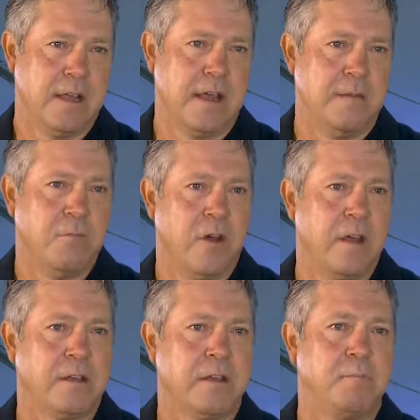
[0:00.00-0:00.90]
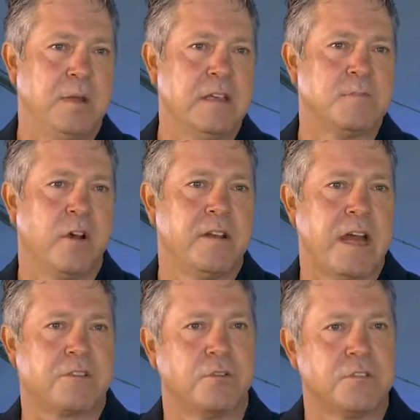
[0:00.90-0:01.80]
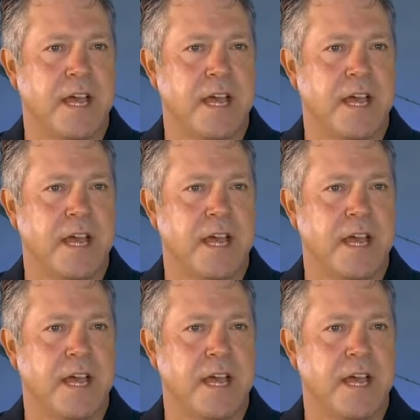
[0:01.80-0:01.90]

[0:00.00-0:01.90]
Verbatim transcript: And my, it, it appears my natural